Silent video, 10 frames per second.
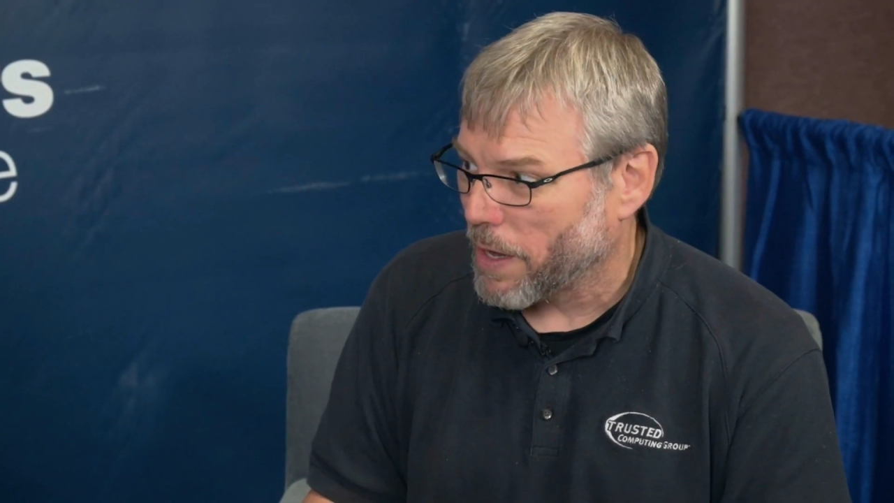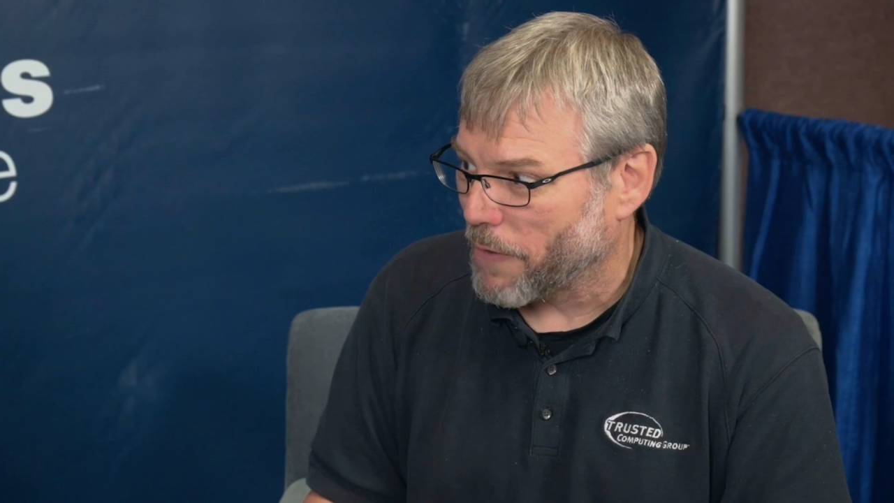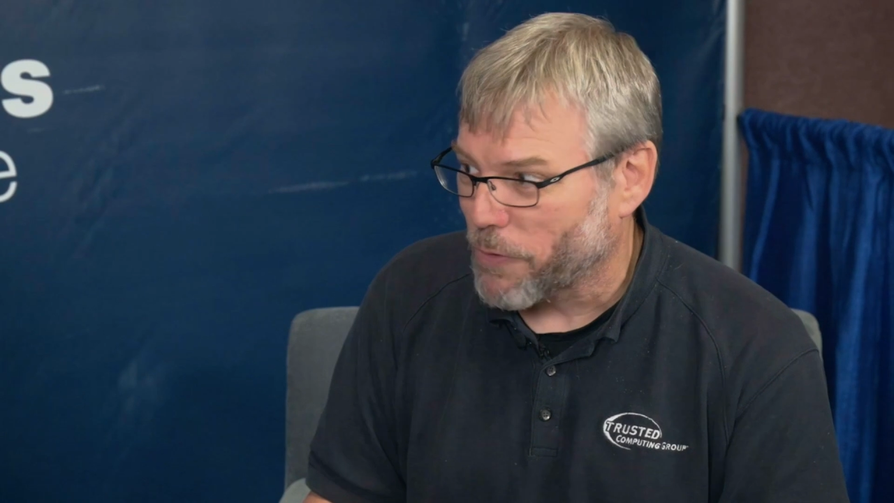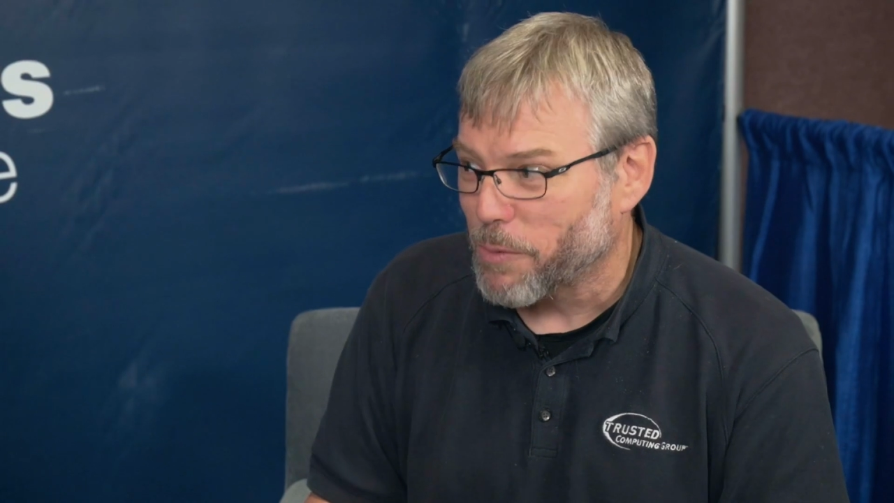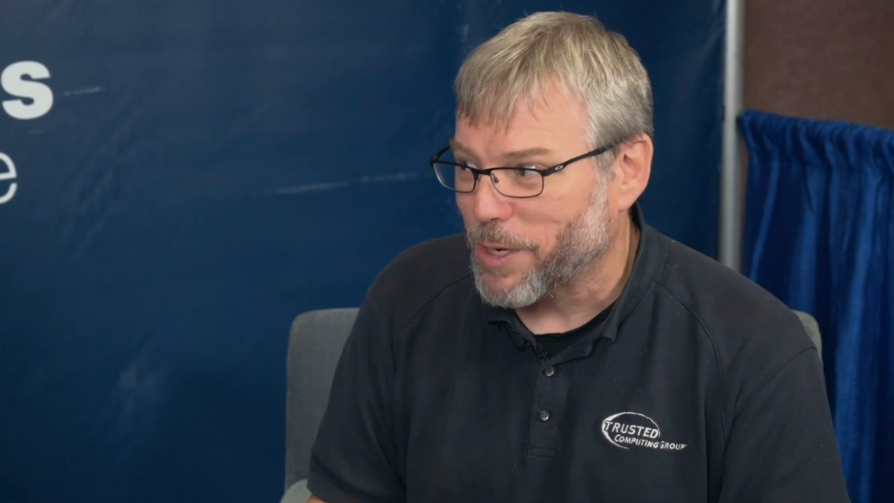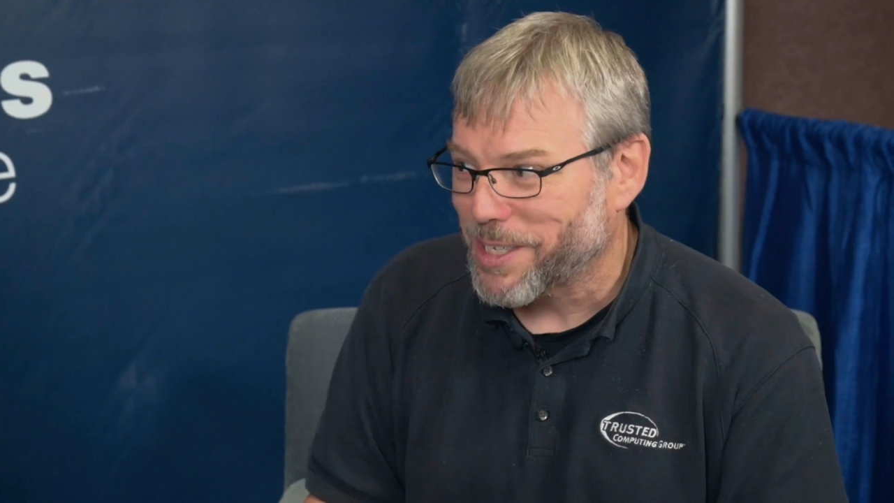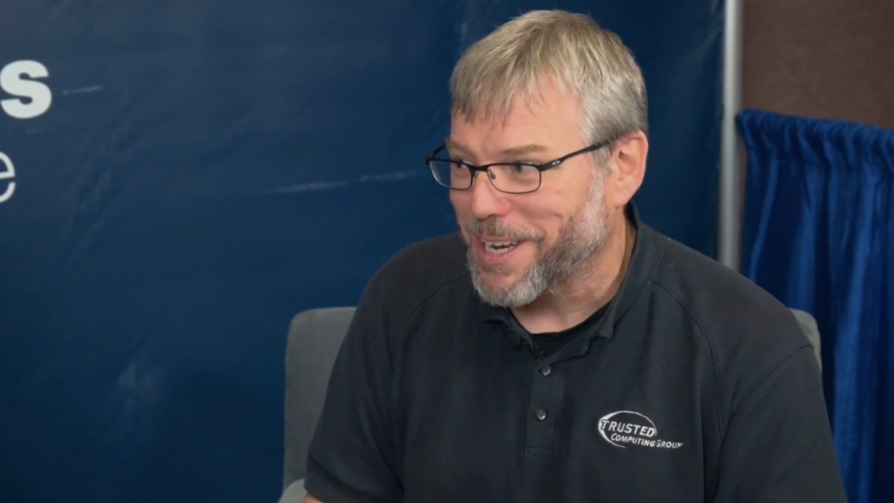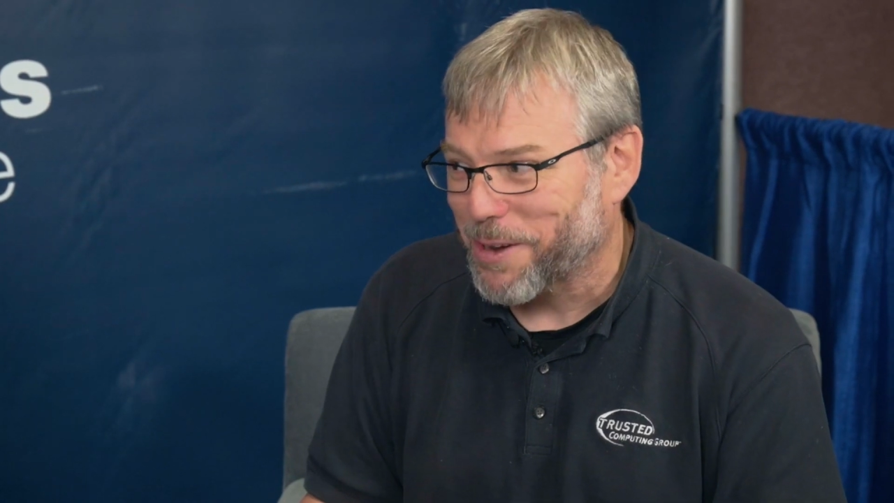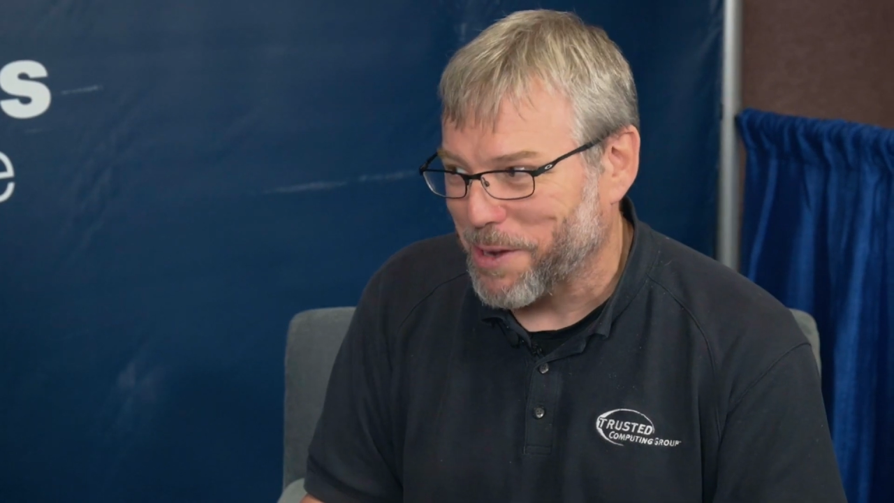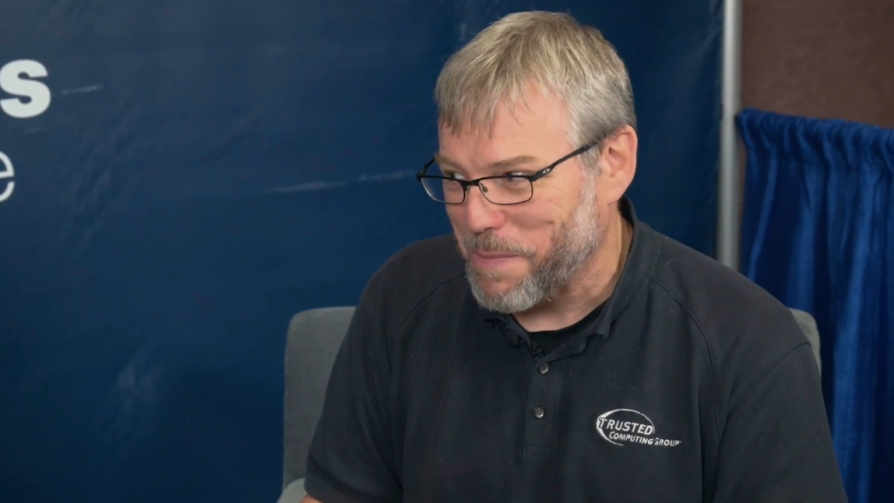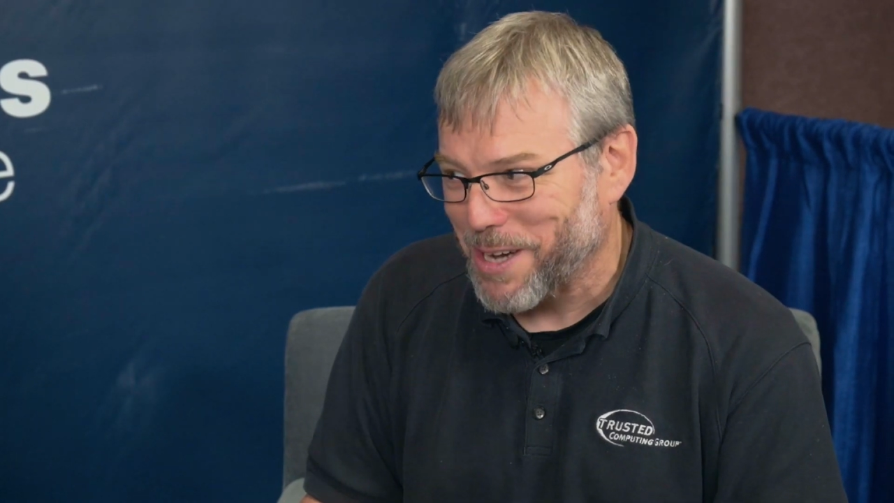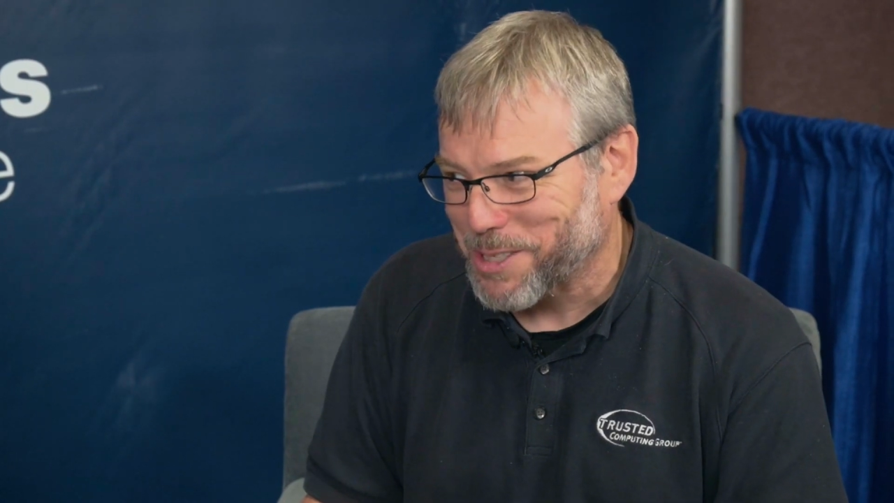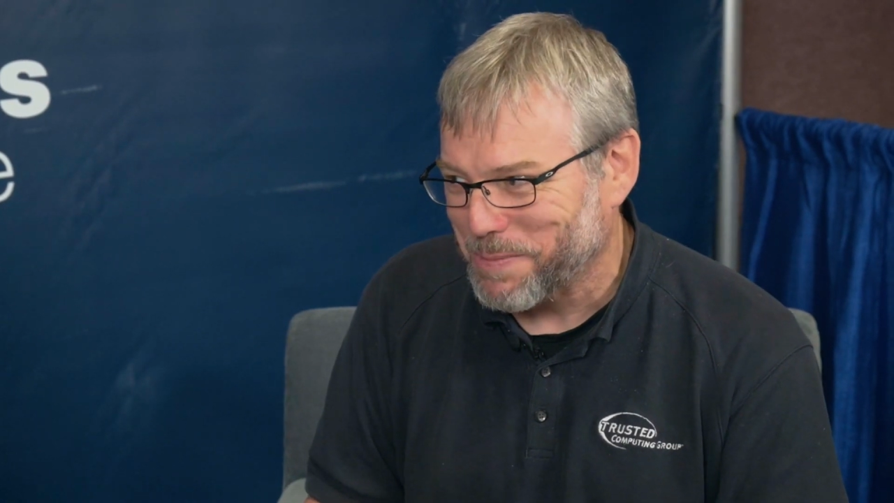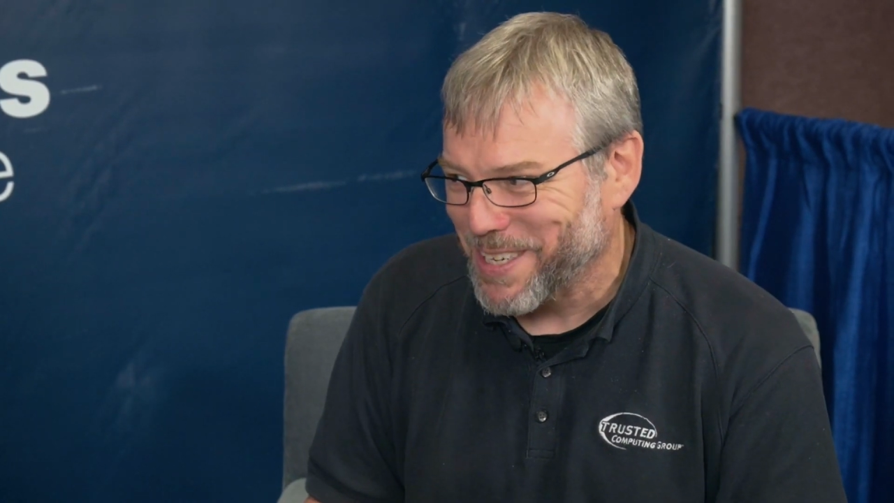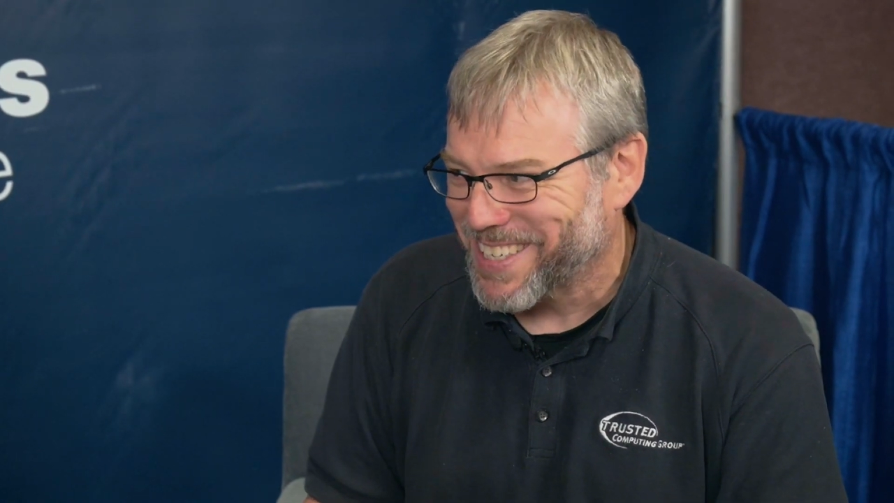Firmware Integrity
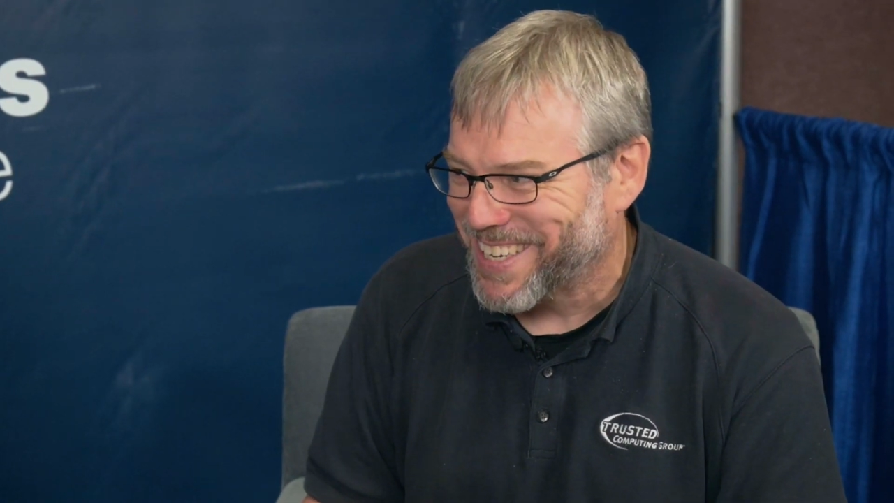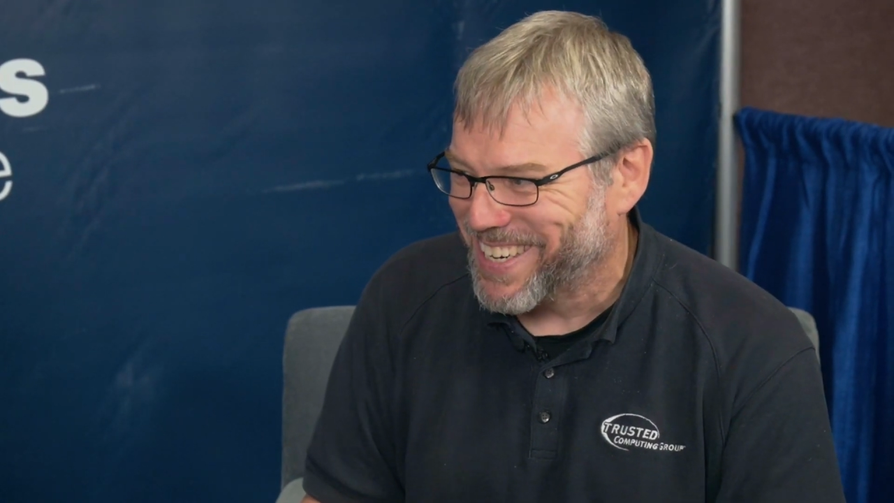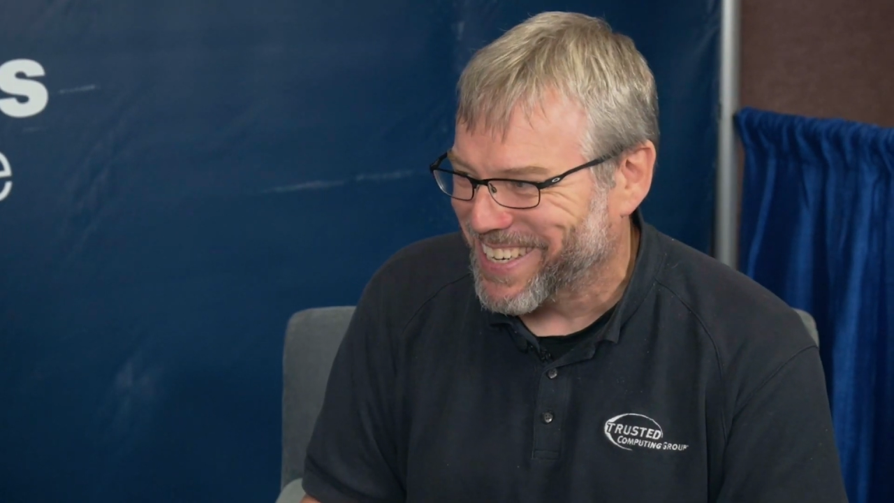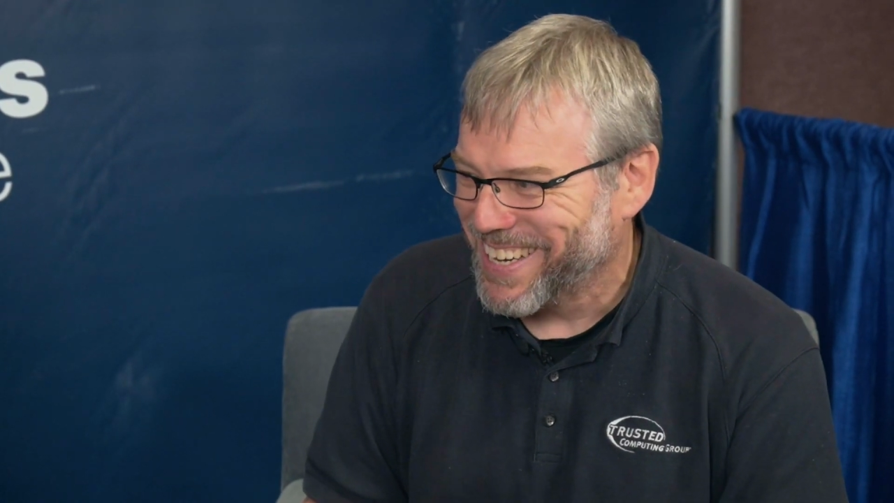Measurement.